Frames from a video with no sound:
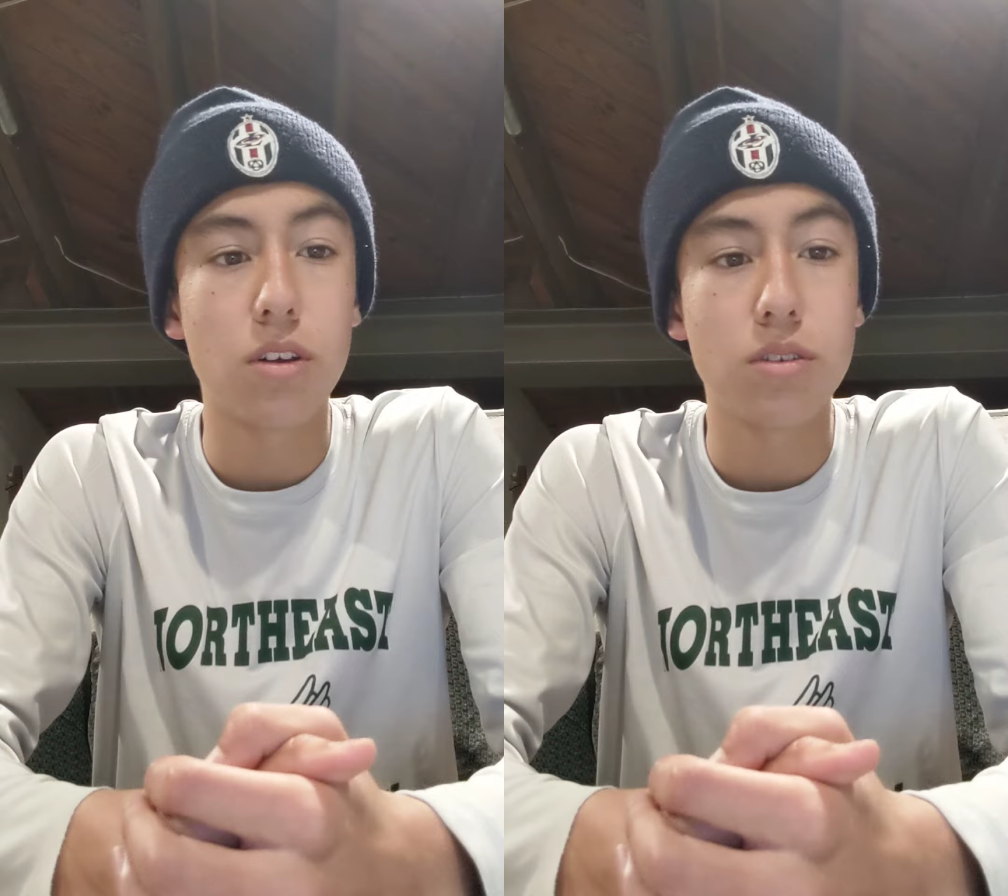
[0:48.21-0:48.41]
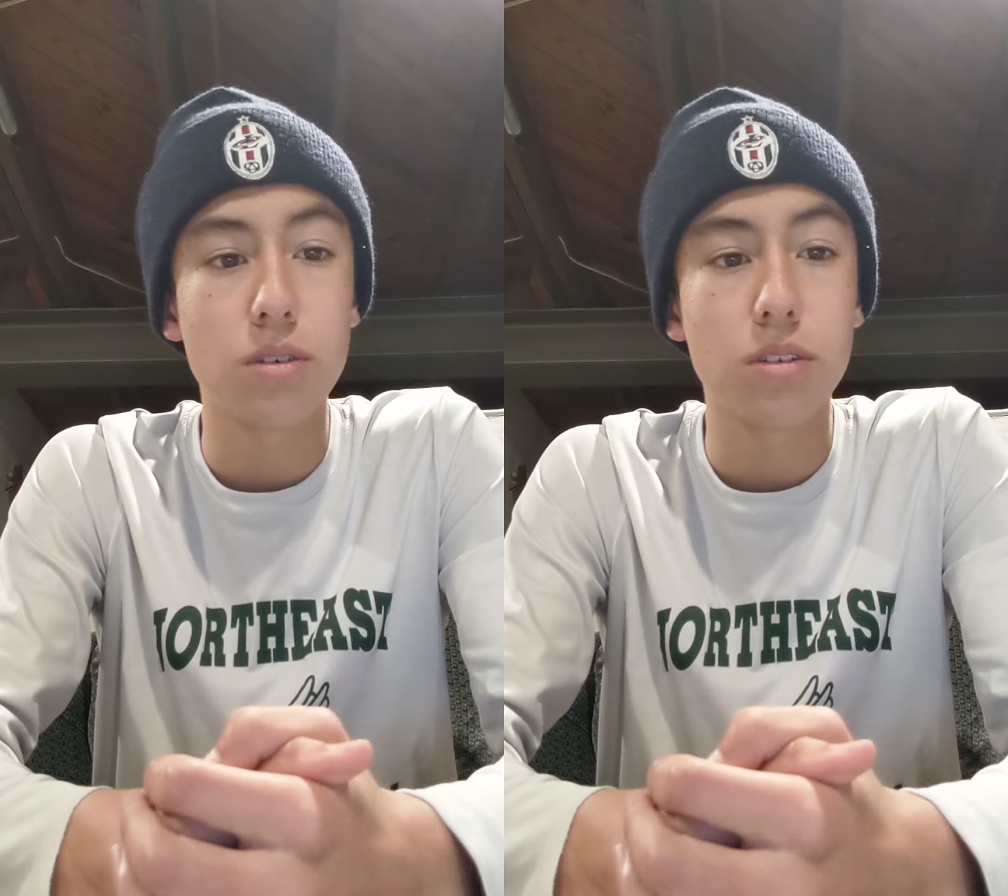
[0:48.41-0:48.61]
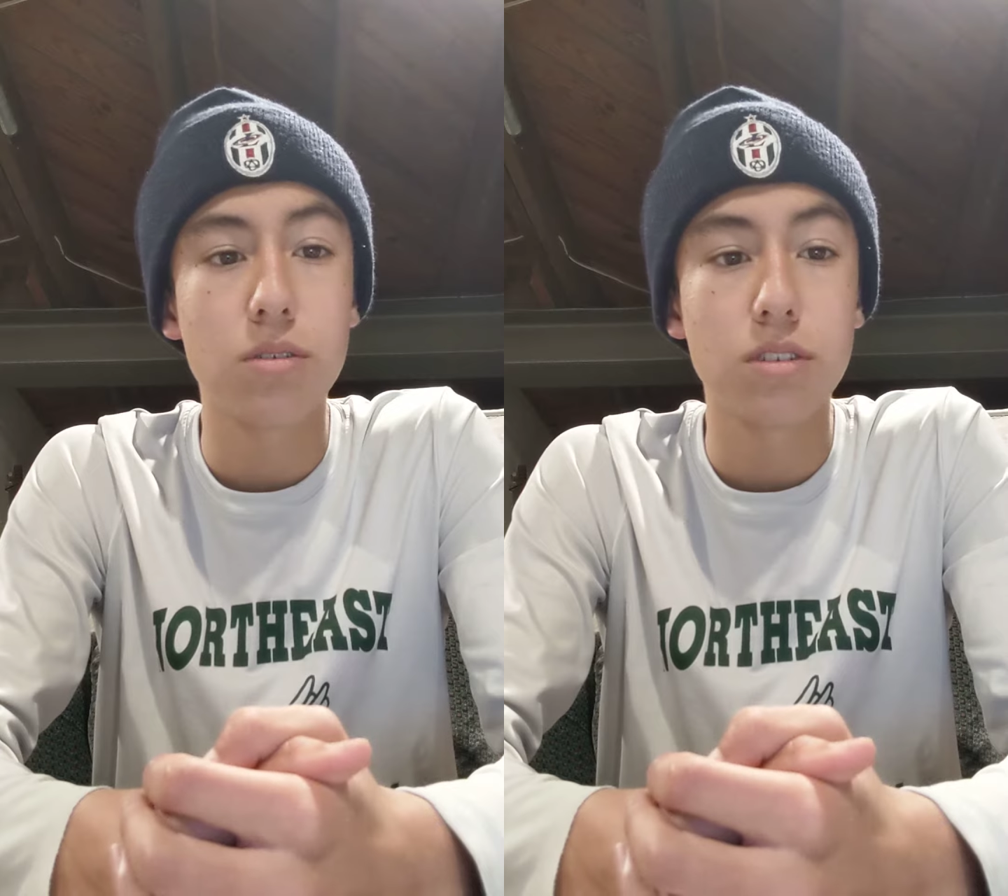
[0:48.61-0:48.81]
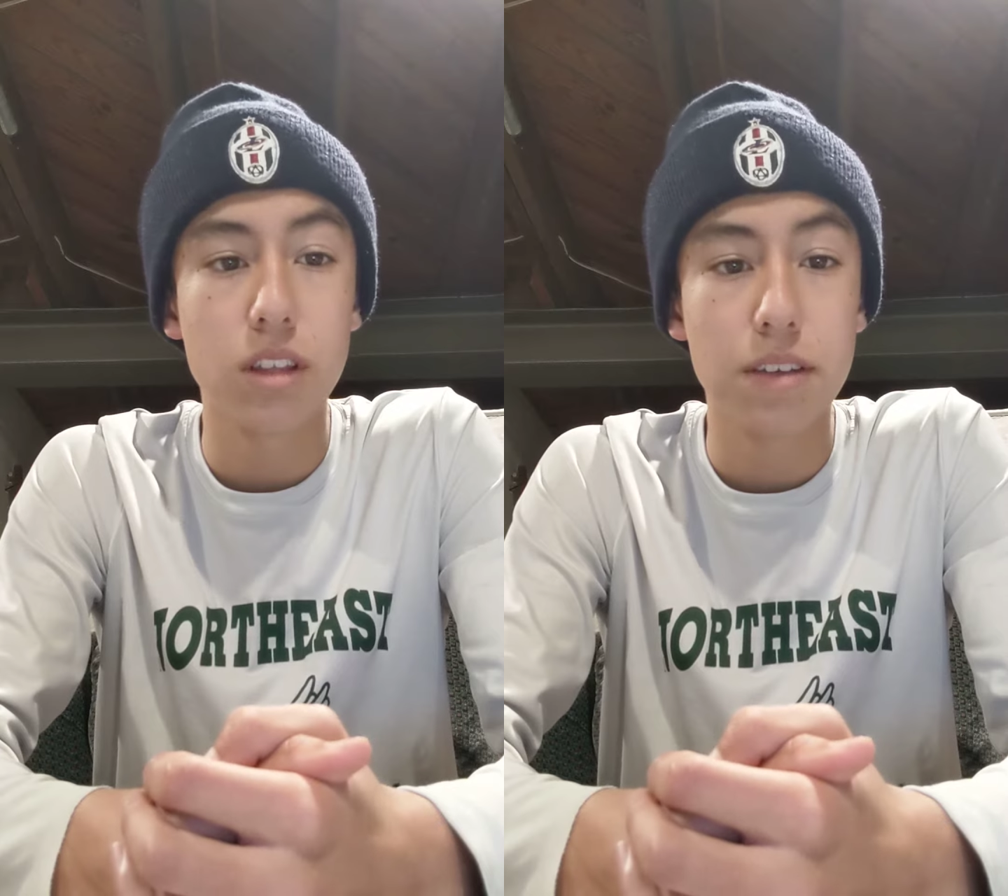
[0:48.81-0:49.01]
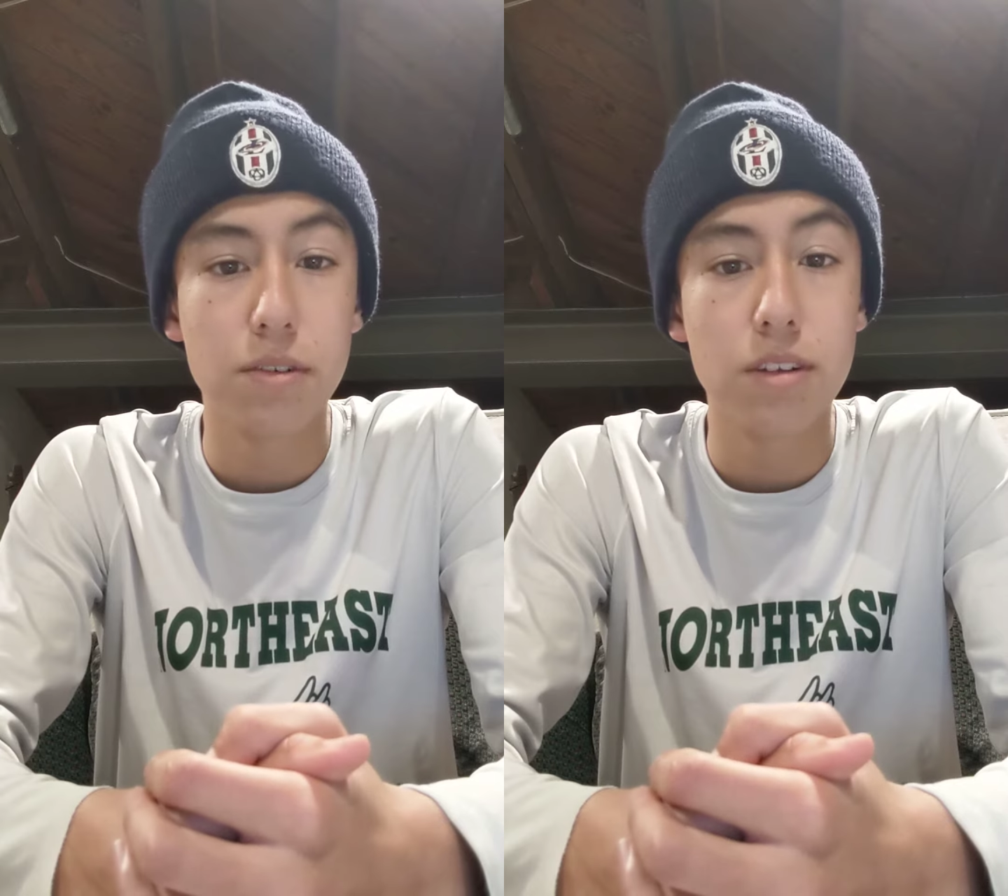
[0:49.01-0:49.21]
also include
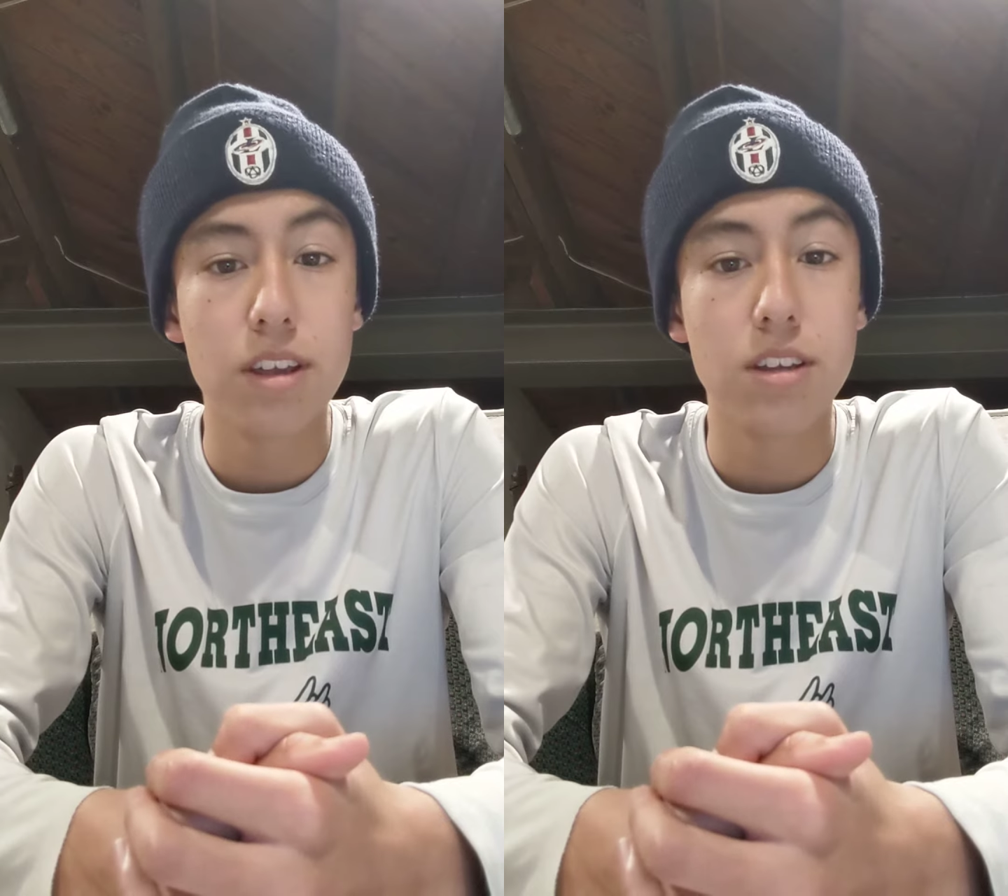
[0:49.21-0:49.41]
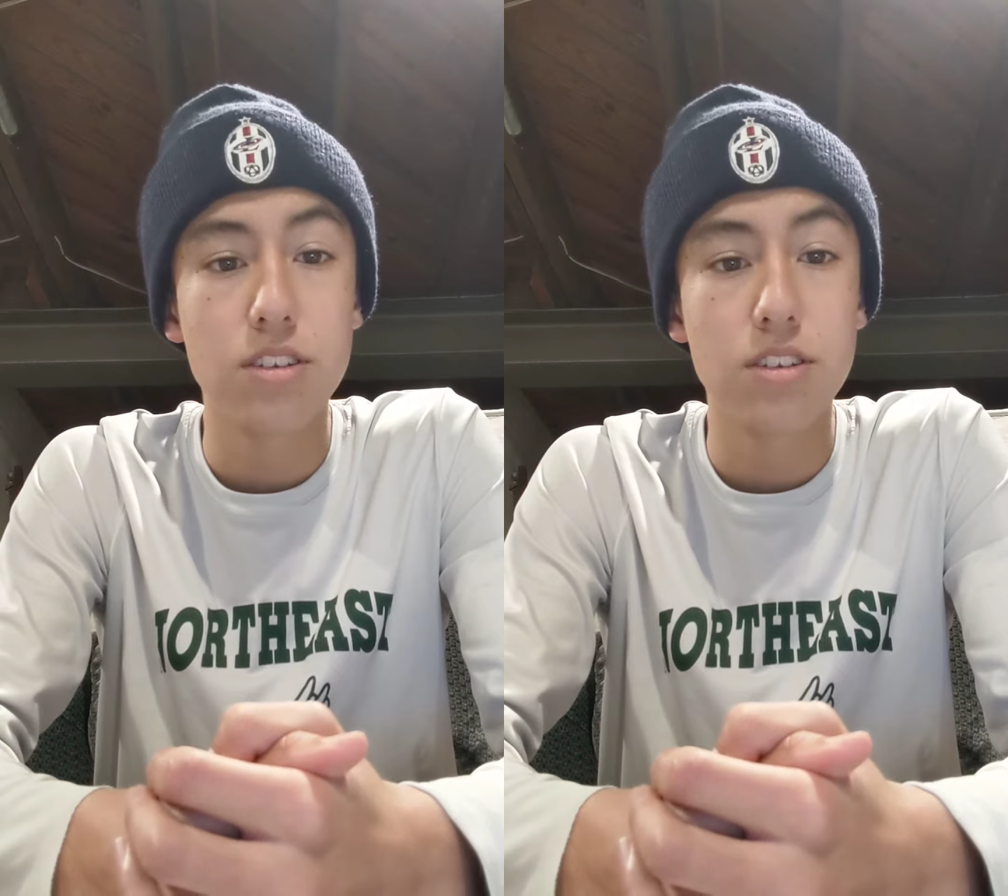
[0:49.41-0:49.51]
slavery,